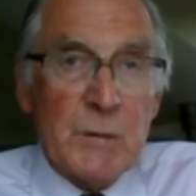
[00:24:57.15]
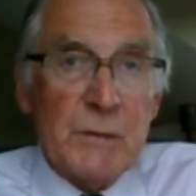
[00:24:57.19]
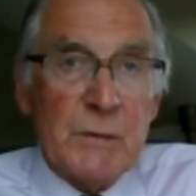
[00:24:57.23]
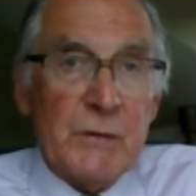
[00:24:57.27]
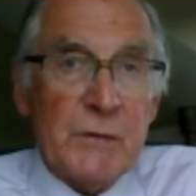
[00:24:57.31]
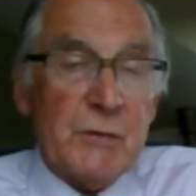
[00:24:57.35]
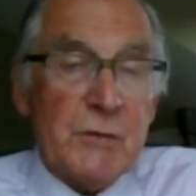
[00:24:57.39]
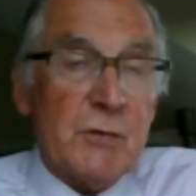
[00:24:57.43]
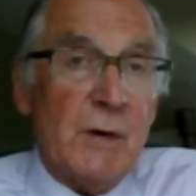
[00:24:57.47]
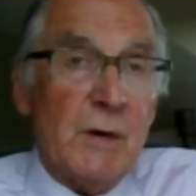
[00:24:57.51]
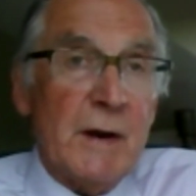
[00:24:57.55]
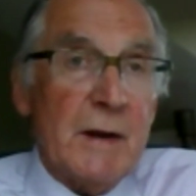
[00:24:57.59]

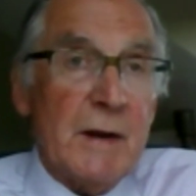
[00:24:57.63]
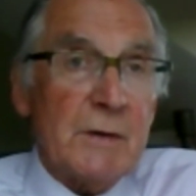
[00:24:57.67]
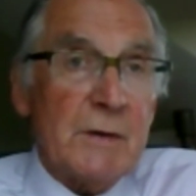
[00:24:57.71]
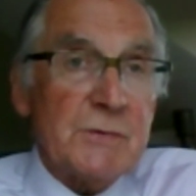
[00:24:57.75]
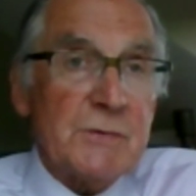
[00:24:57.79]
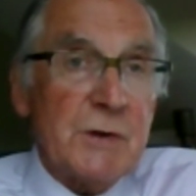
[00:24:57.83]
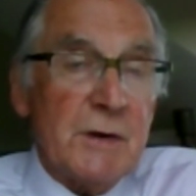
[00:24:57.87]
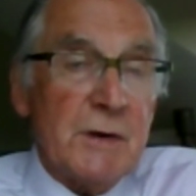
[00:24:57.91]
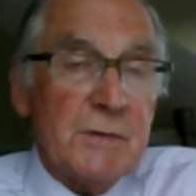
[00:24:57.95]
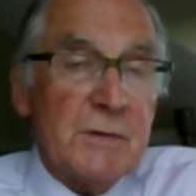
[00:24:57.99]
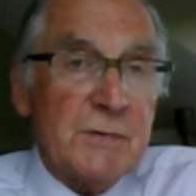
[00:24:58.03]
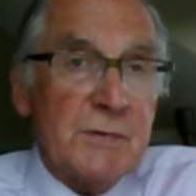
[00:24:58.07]
The trial
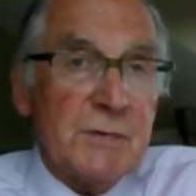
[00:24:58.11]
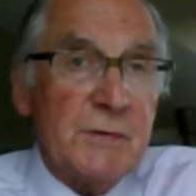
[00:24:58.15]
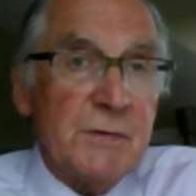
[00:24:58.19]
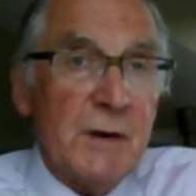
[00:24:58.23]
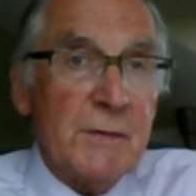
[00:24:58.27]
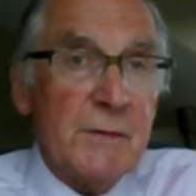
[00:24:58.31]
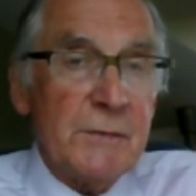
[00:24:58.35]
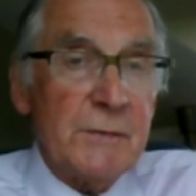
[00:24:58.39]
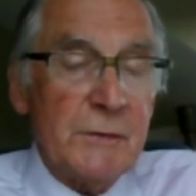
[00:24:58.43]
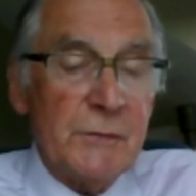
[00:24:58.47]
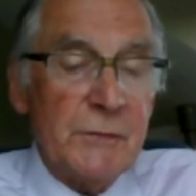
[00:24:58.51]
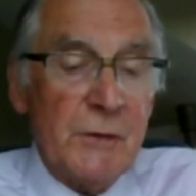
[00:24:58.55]
judge
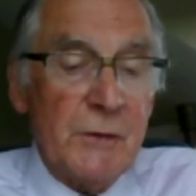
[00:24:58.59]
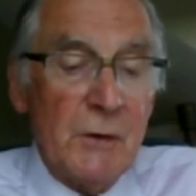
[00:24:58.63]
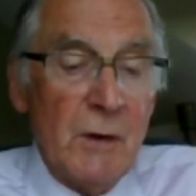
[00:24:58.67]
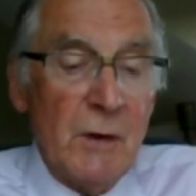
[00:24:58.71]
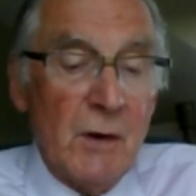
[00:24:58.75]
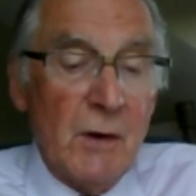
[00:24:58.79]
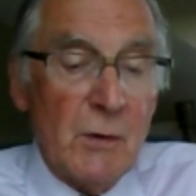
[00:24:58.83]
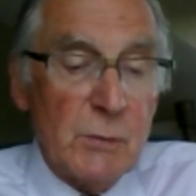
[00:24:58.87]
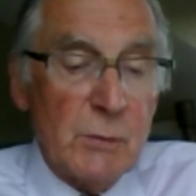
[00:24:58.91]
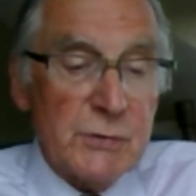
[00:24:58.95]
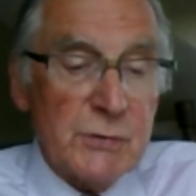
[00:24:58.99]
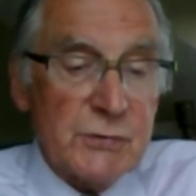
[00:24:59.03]
thought that the
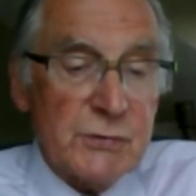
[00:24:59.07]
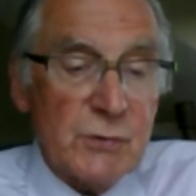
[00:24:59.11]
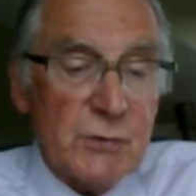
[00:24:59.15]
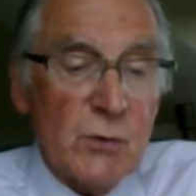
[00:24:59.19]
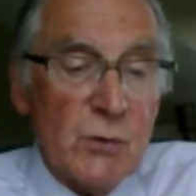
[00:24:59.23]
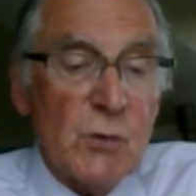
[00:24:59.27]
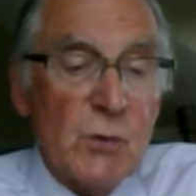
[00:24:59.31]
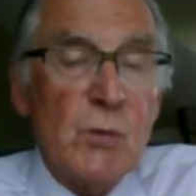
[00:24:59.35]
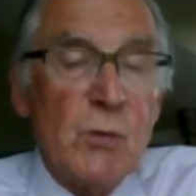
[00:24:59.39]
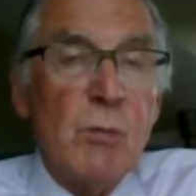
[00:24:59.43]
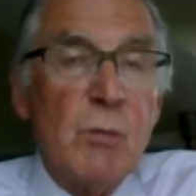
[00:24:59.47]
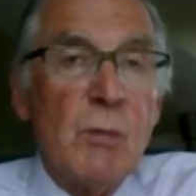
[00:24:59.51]
law was
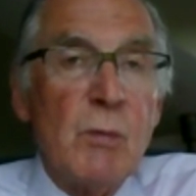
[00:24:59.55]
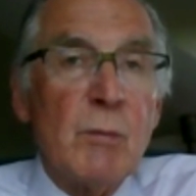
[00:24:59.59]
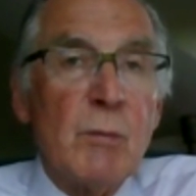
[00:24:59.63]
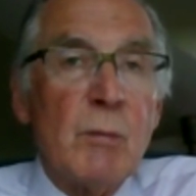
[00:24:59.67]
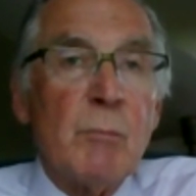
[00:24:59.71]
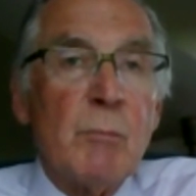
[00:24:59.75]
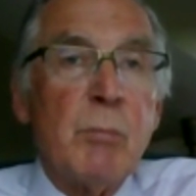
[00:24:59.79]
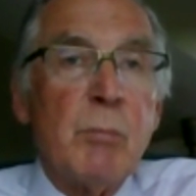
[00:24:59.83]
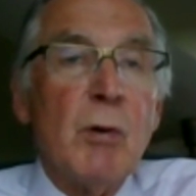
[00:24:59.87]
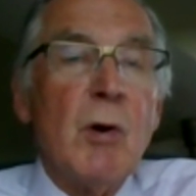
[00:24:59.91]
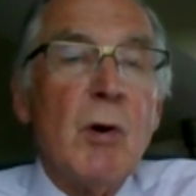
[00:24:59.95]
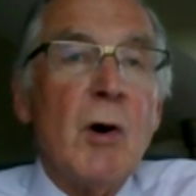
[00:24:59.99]
so
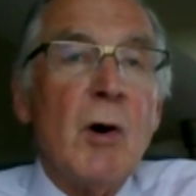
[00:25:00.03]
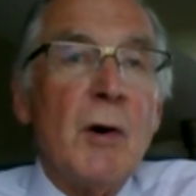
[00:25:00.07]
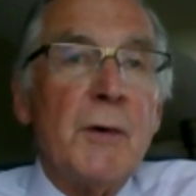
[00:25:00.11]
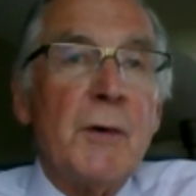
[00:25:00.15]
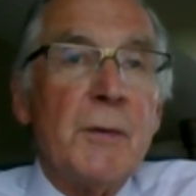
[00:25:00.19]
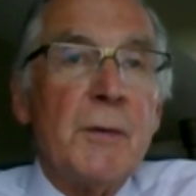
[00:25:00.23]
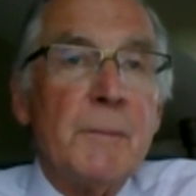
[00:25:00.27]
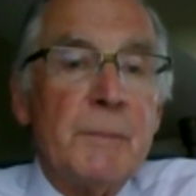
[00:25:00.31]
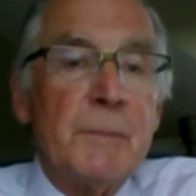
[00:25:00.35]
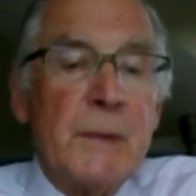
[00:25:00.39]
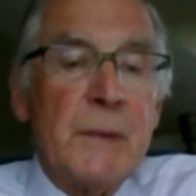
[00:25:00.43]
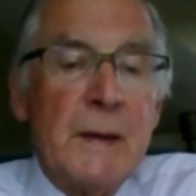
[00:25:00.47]

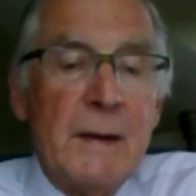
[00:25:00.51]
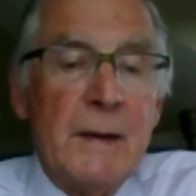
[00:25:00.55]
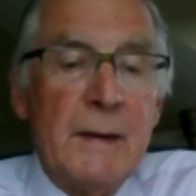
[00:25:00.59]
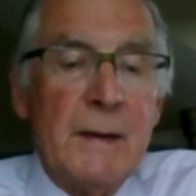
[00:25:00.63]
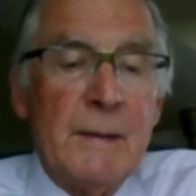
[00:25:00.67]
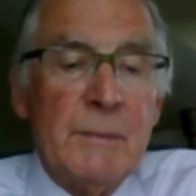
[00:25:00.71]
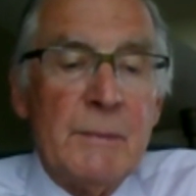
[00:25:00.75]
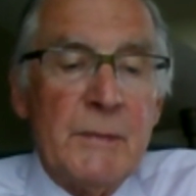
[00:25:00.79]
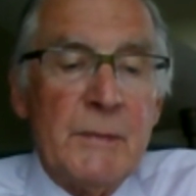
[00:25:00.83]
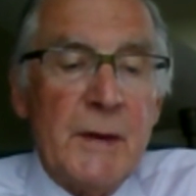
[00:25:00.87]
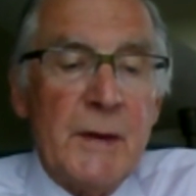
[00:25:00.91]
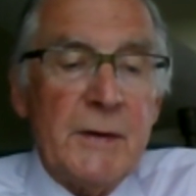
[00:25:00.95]
broad
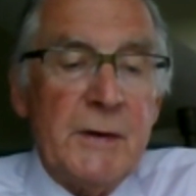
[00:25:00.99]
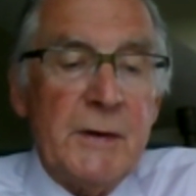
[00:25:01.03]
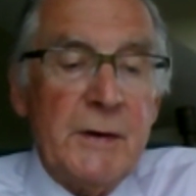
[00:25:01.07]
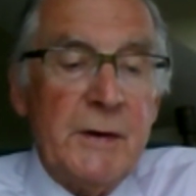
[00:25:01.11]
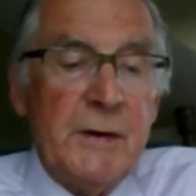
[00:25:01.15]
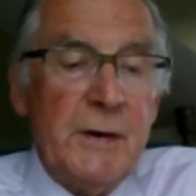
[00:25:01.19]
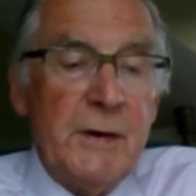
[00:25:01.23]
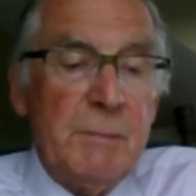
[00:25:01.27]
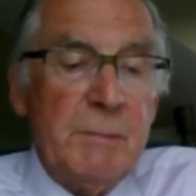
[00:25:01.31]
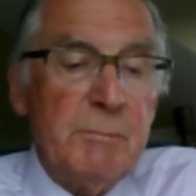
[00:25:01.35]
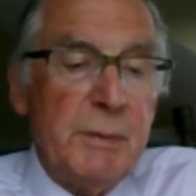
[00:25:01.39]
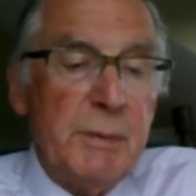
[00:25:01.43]
that
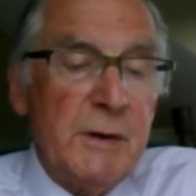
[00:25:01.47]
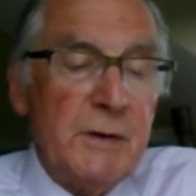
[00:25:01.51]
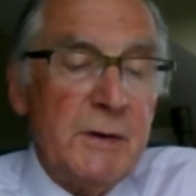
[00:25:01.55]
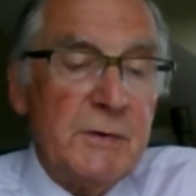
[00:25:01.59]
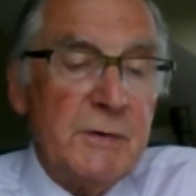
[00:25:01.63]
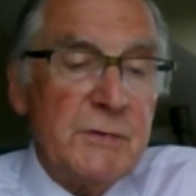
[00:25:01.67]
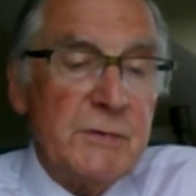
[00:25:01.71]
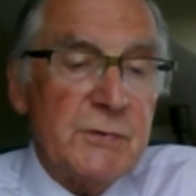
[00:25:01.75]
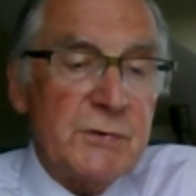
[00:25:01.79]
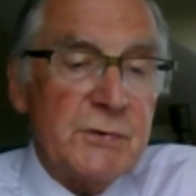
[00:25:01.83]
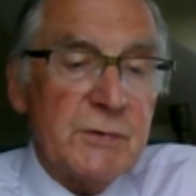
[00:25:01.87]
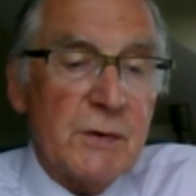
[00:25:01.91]
it
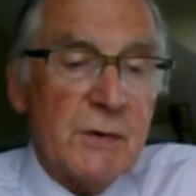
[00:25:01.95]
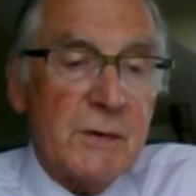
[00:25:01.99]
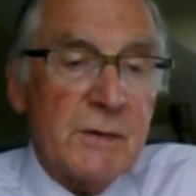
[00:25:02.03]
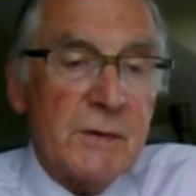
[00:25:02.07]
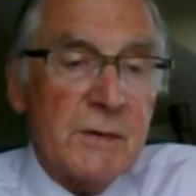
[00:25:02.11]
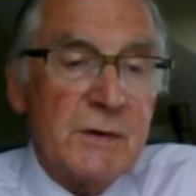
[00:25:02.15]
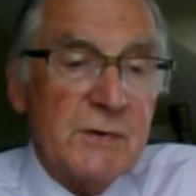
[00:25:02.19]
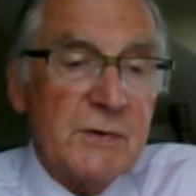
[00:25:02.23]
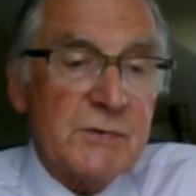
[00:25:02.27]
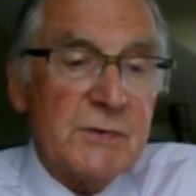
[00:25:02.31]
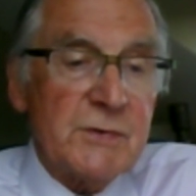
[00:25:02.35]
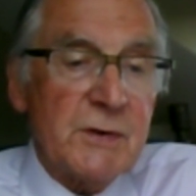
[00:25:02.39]
impinged
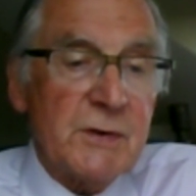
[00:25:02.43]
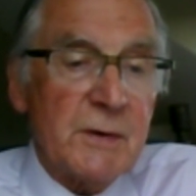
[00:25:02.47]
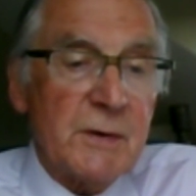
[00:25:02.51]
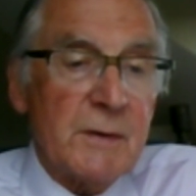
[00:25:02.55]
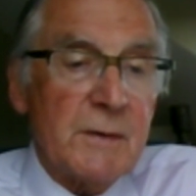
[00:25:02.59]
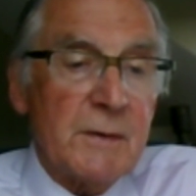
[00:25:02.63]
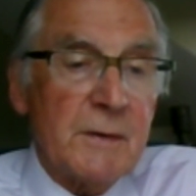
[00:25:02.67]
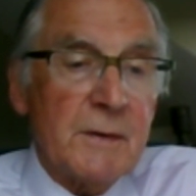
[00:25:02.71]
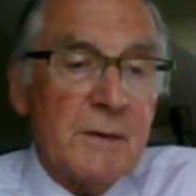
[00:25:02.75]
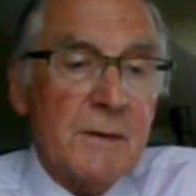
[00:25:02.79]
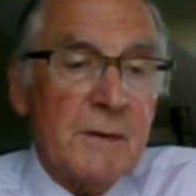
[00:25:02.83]
artistic